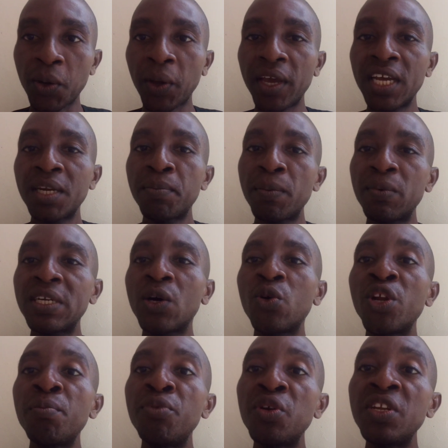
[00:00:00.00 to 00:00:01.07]
Okay, the people that will
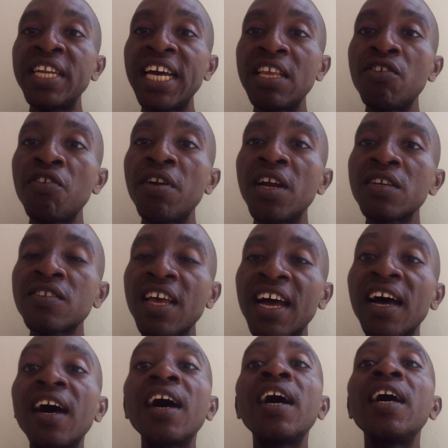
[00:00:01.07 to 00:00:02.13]
rebuild Nigerians
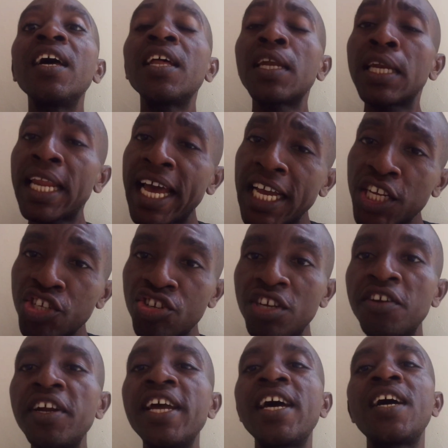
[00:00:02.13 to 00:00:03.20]
are
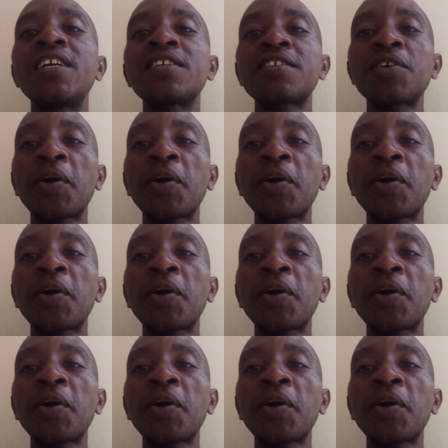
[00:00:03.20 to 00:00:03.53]
Nigerians.